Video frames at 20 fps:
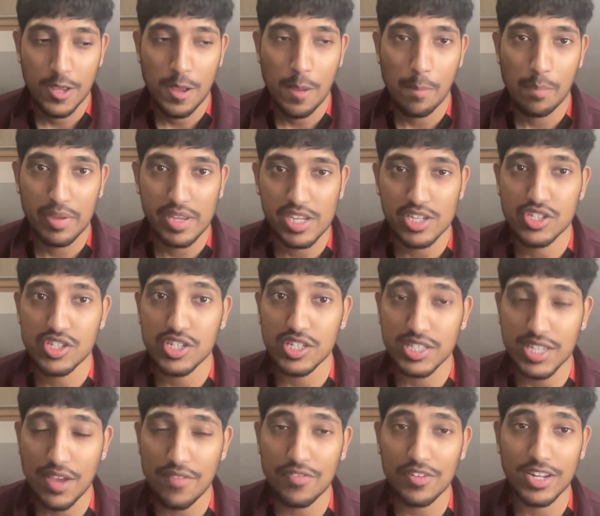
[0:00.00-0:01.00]
PSG
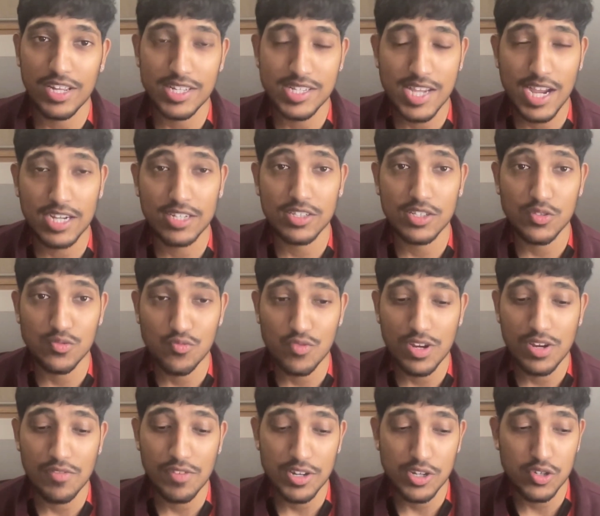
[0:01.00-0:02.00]
definitely attacked us
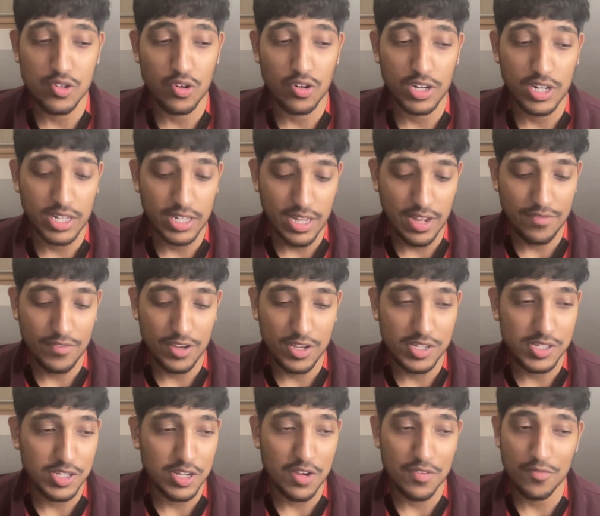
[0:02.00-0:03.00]
really, really strongly in that
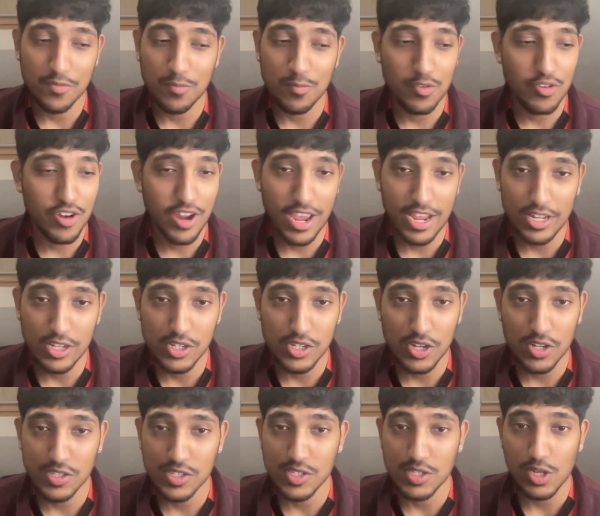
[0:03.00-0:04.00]
first half, creating
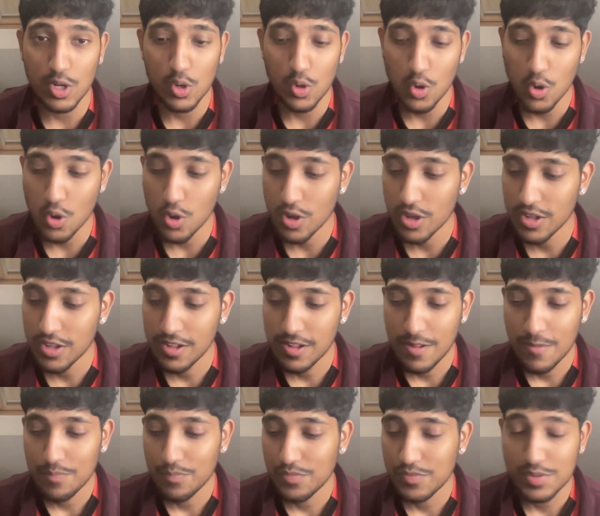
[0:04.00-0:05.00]
chances galore.
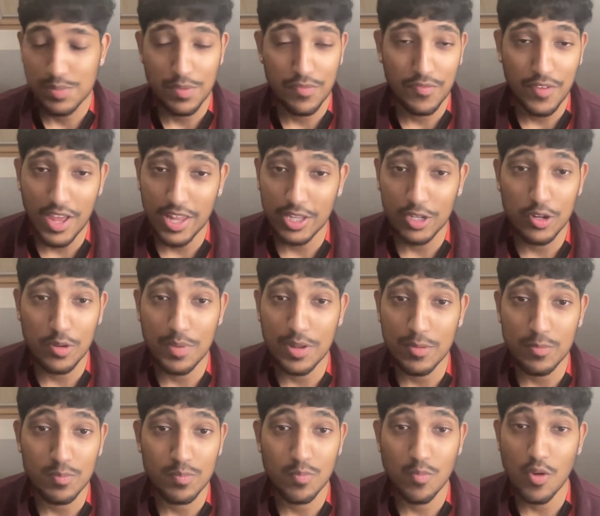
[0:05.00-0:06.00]
To be fair, they could have
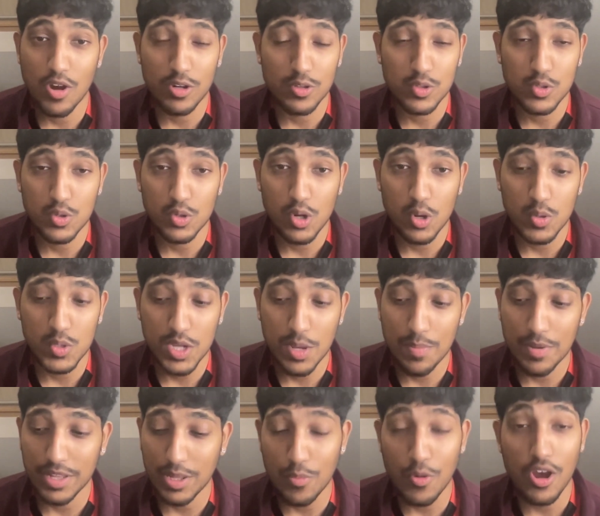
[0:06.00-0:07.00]
been 1 or 2 goals up,
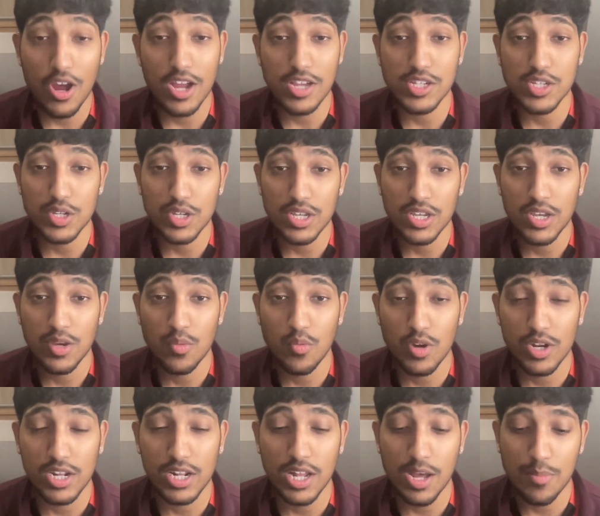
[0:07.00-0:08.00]
and they were actually
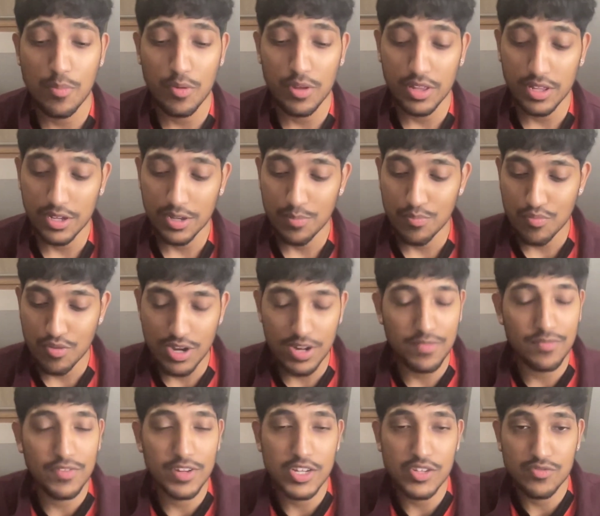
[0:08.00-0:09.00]
1-0 up with a
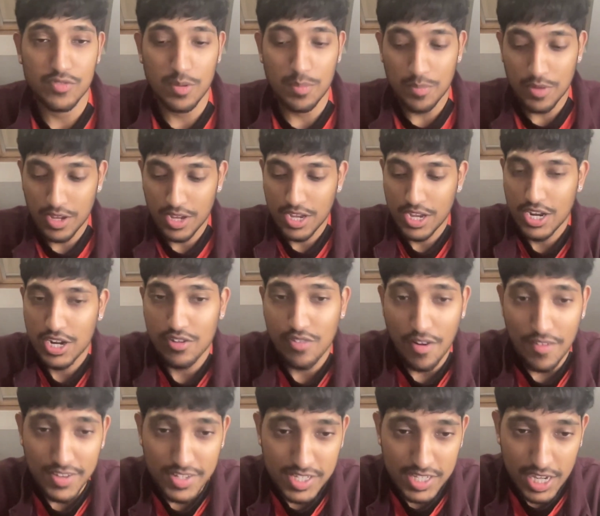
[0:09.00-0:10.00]
brilliant finish from
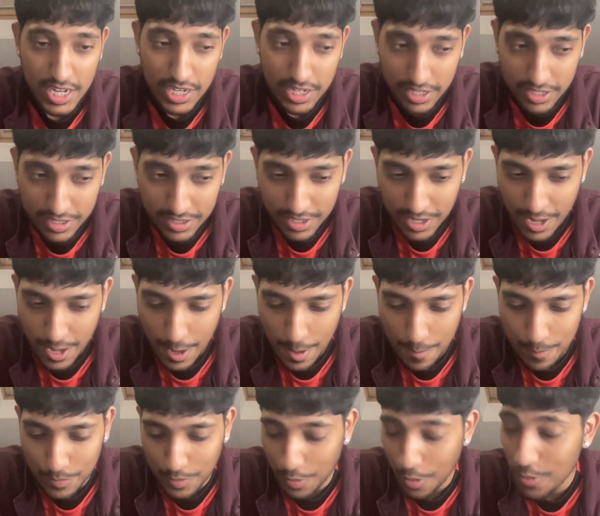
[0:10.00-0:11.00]
Kvaratskhelia.
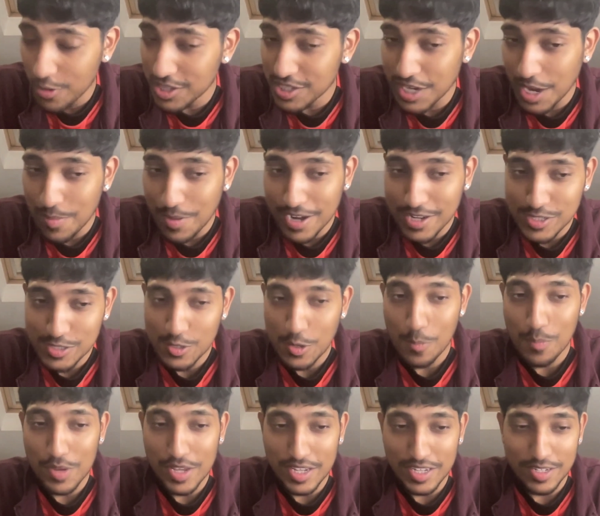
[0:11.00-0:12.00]
The only time Alisson
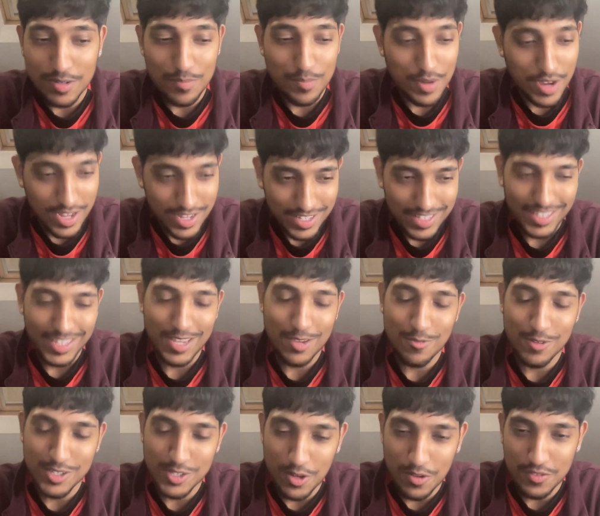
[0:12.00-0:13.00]
got beaten, but he
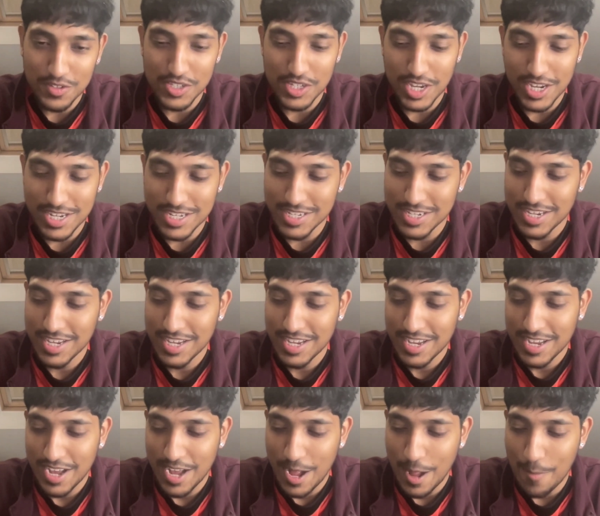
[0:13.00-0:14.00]
was offside.
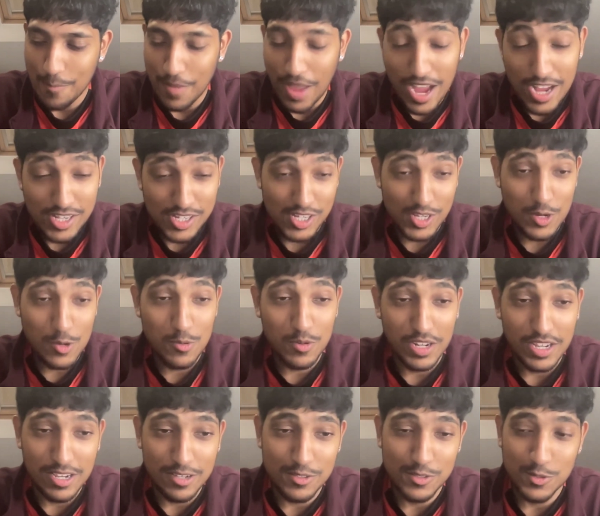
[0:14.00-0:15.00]
I actually called
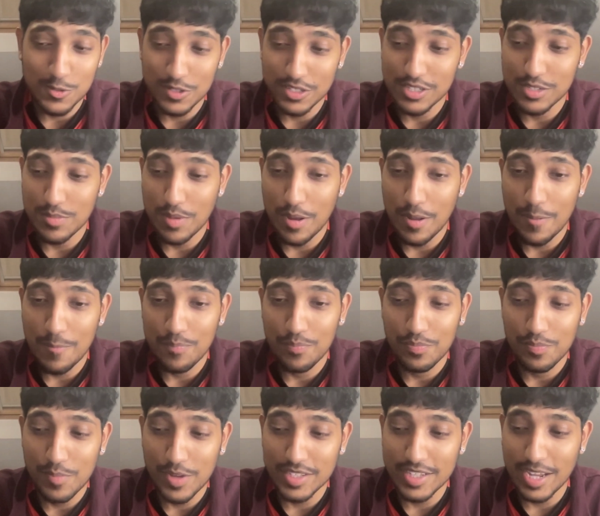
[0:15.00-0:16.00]
it. I was talking to my
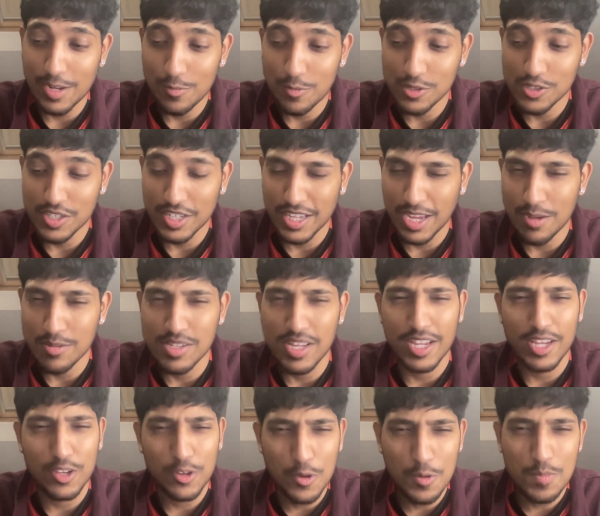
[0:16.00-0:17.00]
dad watching the game. I was like,
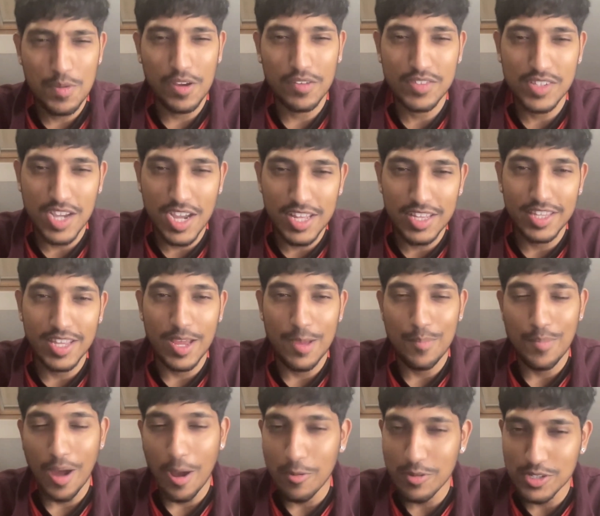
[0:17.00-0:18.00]
he could be offside there,
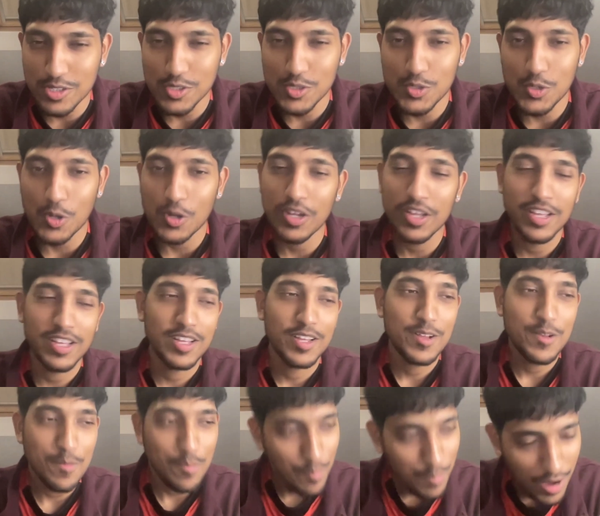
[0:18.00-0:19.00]
but I wasn't sure.
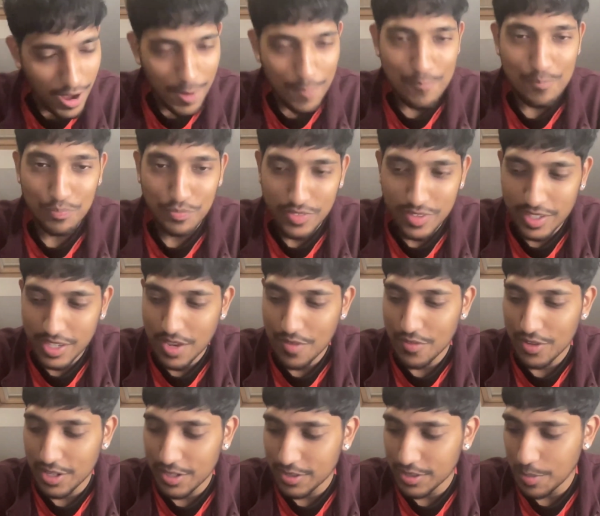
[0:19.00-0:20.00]
But
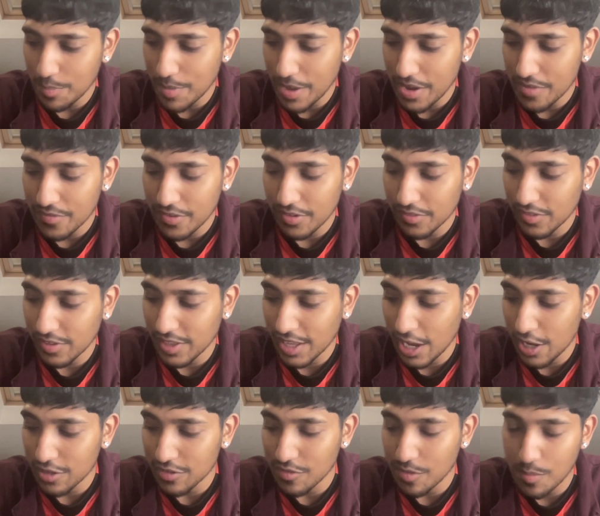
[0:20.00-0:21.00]
given the benefit of the
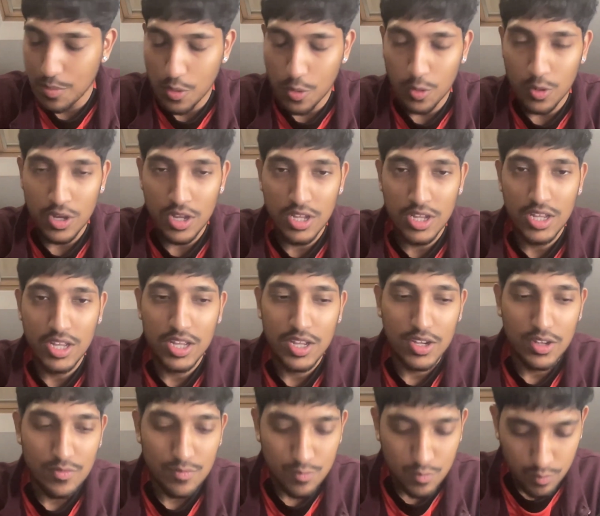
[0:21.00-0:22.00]
doubt, Liverpool,
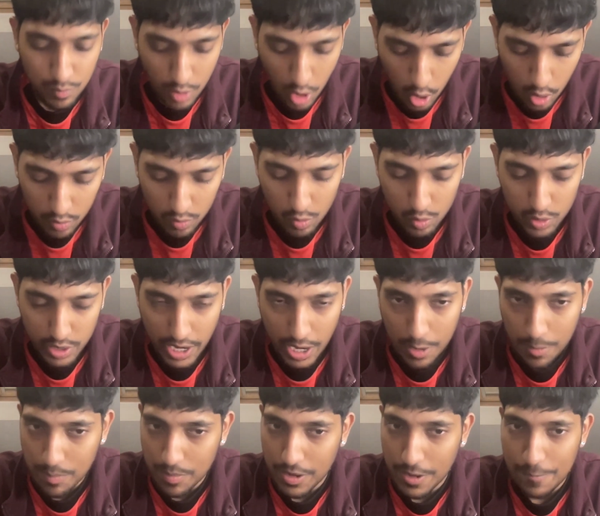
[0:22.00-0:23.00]
goal ruled
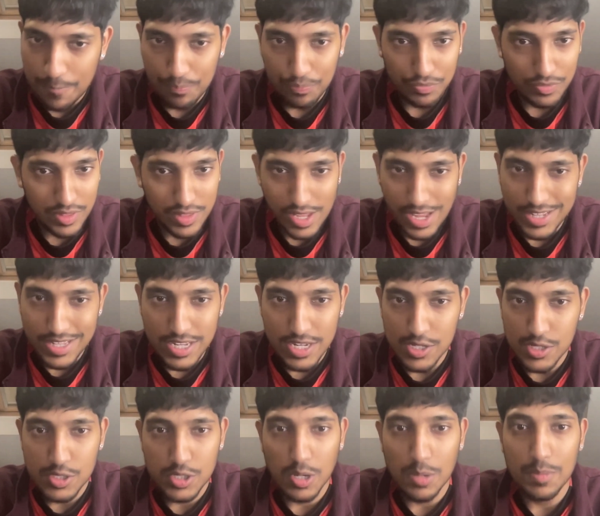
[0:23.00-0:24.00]
out, but it didn't
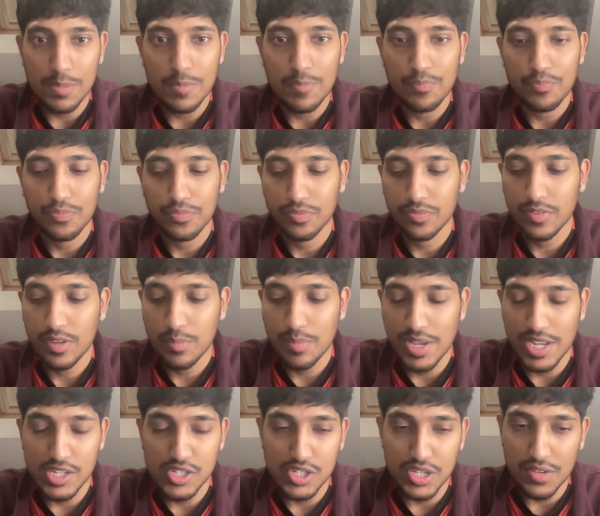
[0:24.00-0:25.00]
stop
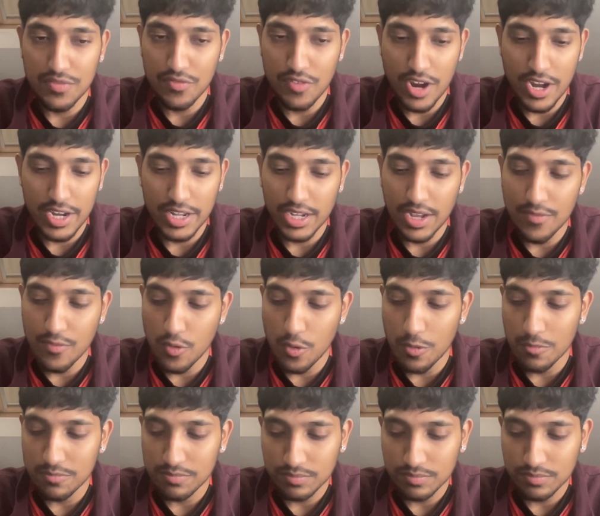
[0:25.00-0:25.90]
PSG threatening. I thought